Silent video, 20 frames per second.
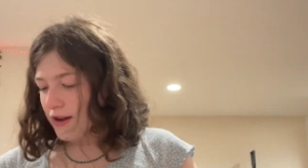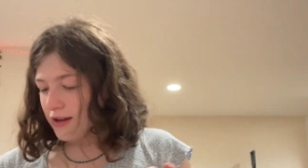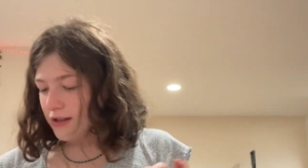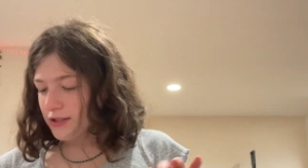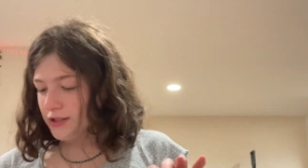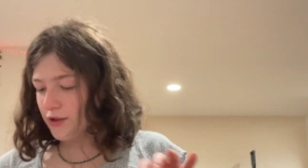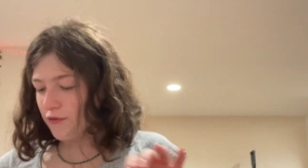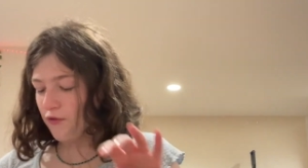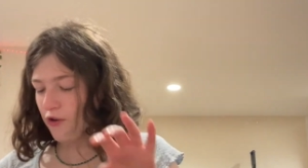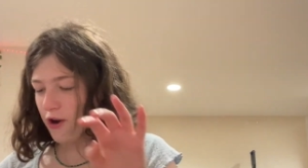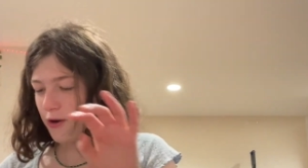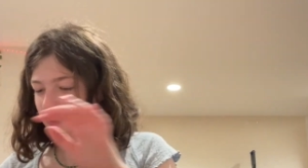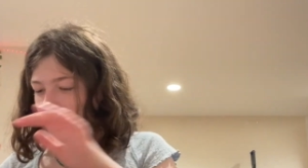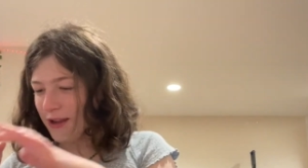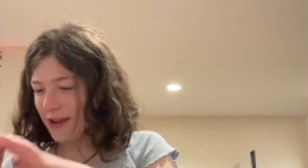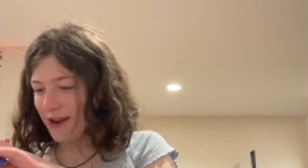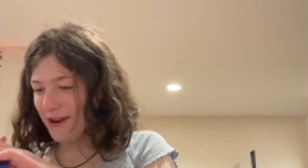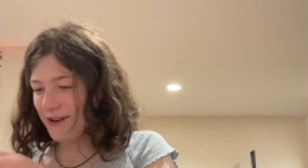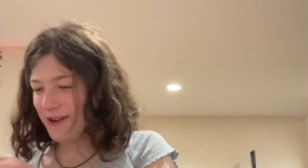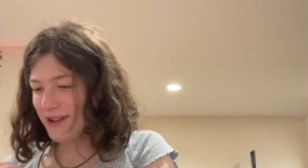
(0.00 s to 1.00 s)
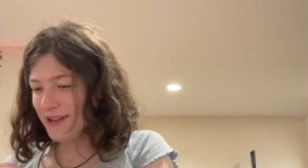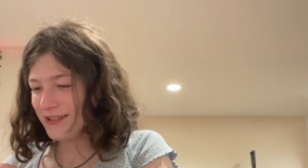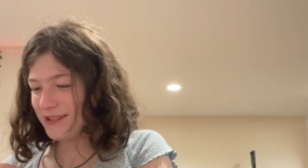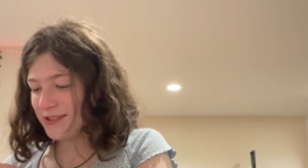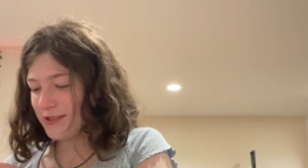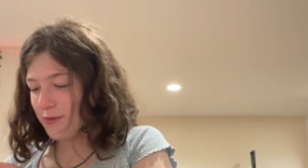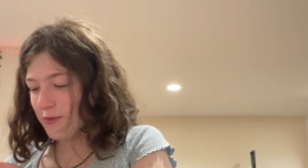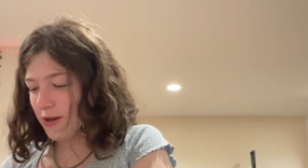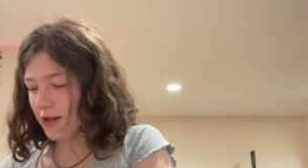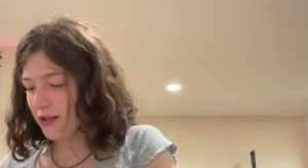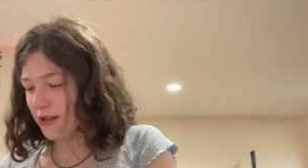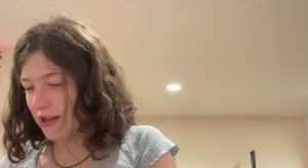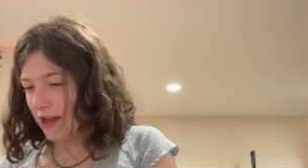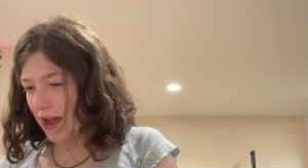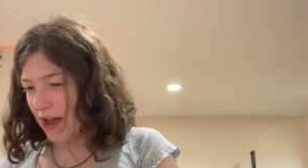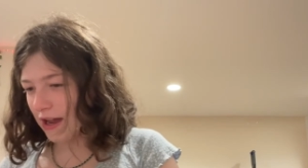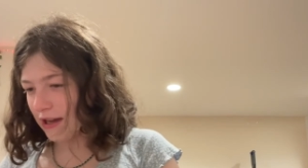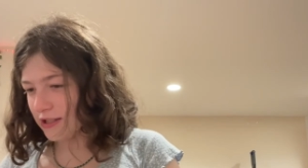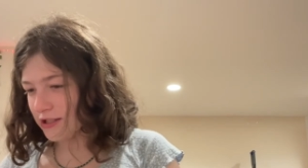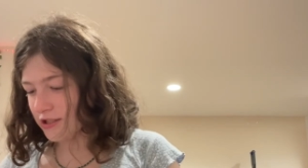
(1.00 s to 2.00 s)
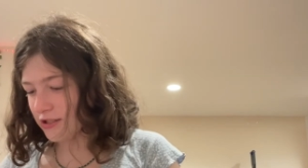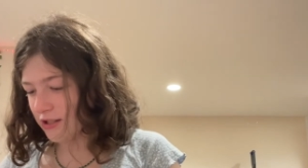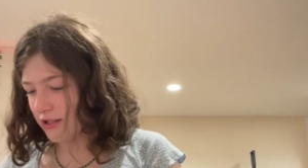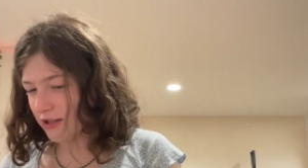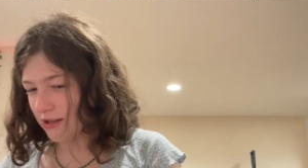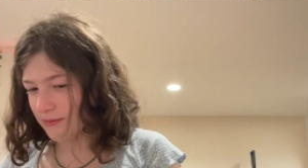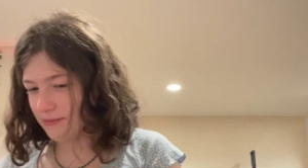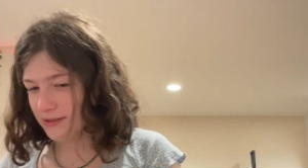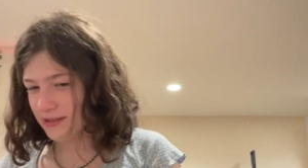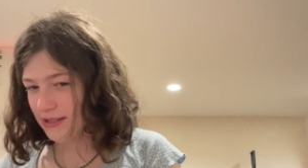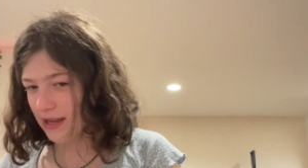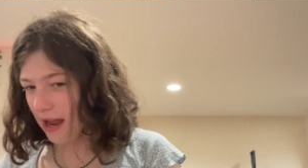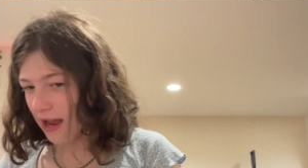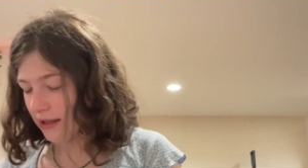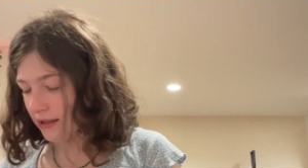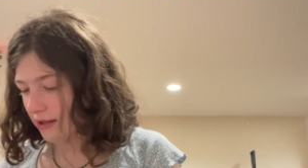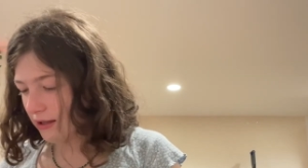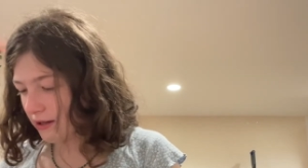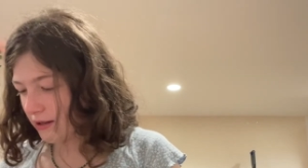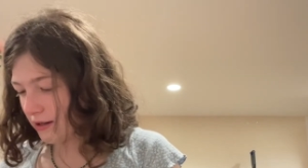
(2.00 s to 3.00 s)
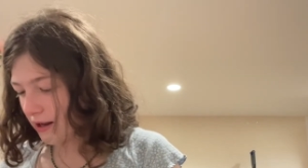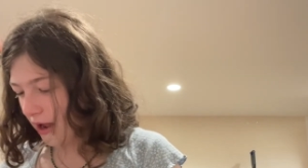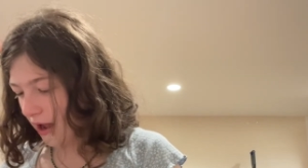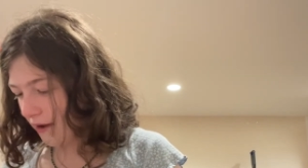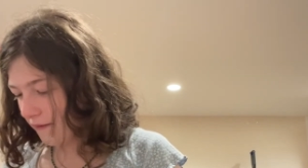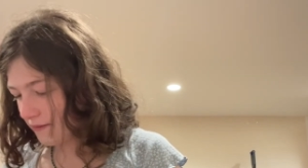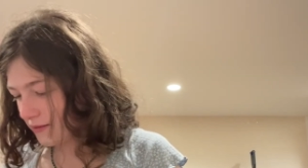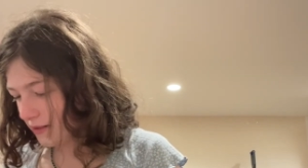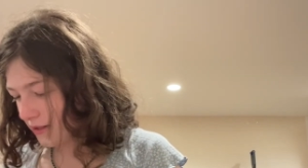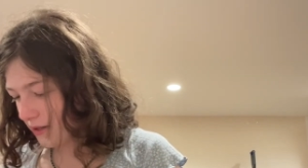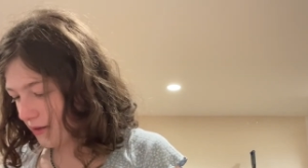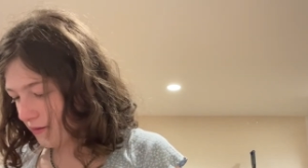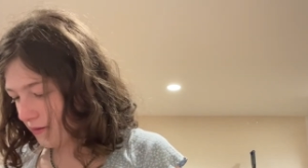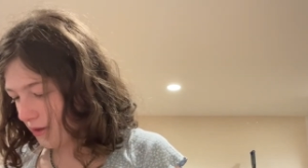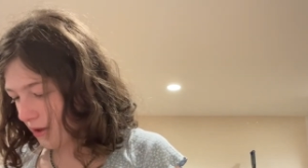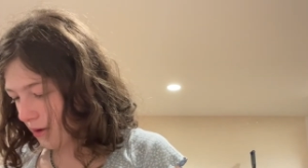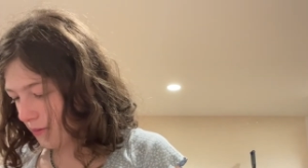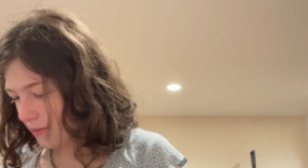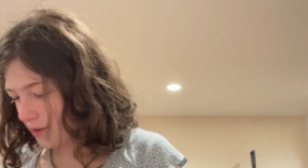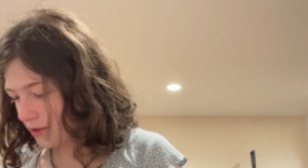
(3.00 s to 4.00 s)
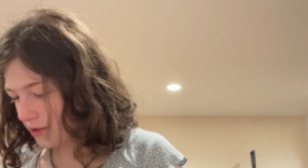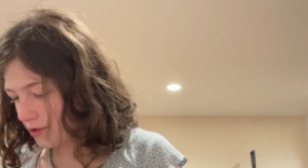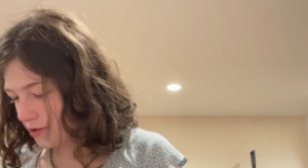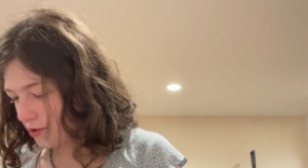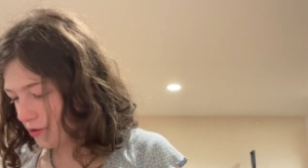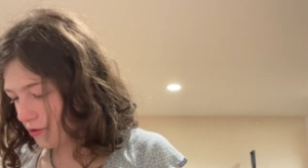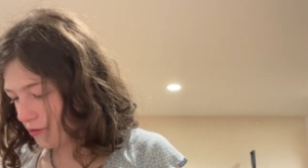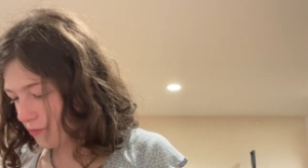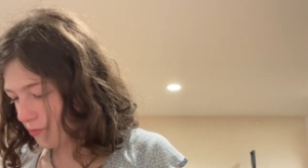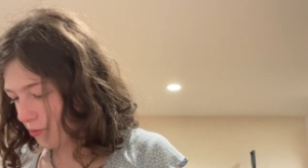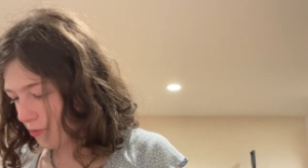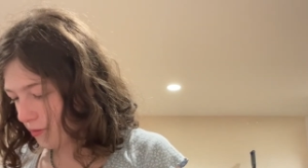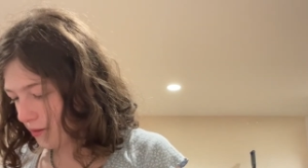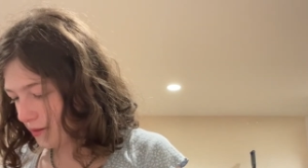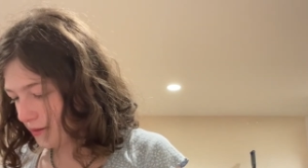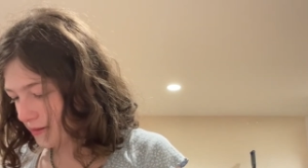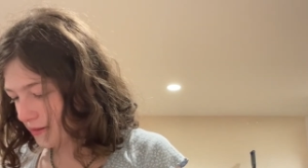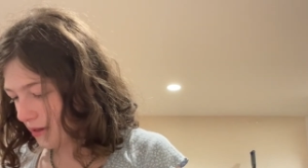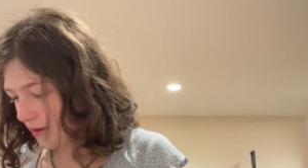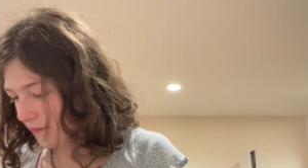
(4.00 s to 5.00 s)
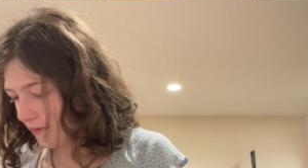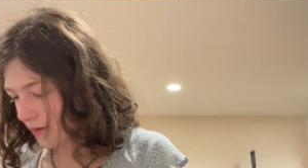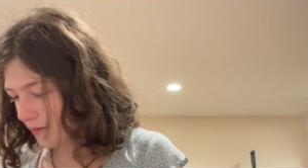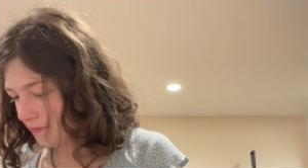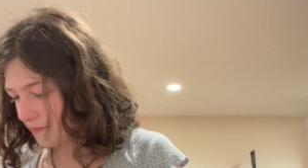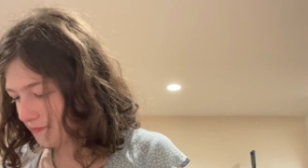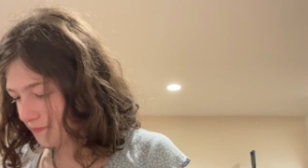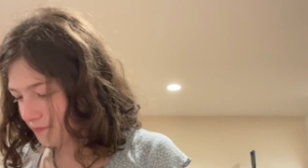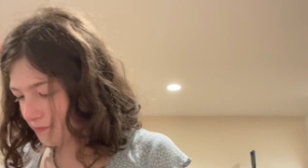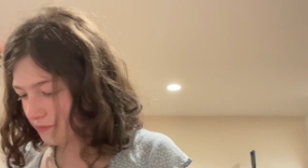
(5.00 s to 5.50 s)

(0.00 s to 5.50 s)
So for appearance, we're going to actually, I'm sadly going to have to give them a 2.7.